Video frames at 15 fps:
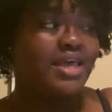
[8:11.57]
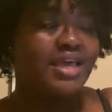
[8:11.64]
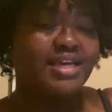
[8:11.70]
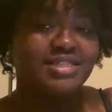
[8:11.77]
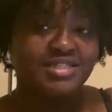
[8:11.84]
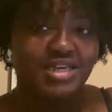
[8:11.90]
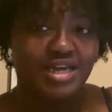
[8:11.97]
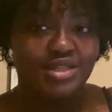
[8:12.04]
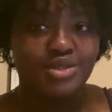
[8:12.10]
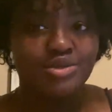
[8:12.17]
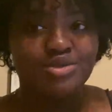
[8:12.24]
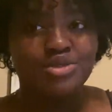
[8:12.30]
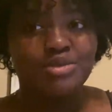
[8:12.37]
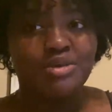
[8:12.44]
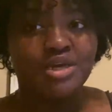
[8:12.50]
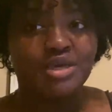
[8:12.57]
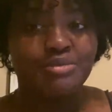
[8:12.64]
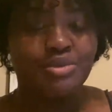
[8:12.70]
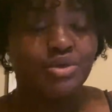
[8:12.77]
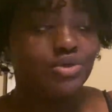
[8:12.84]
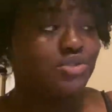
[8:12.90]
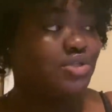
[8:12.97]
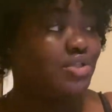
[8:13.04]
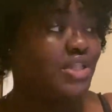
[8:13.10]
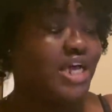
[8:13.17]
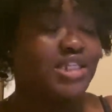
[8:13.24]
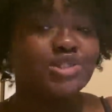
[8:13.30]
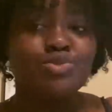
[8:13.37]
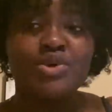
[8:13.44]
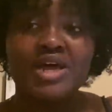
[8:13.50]
and download it to my computer. So
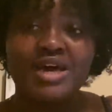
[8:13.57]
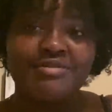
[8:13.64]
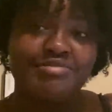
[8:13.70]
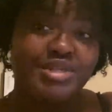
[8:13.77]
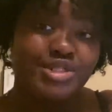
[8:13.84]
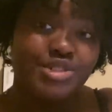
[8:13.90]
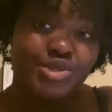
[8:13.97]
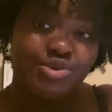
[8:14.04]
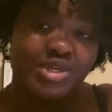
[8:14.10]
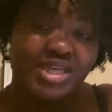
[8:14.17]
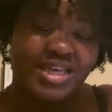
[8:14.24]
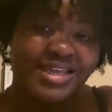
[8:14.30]
that's what I've been doing.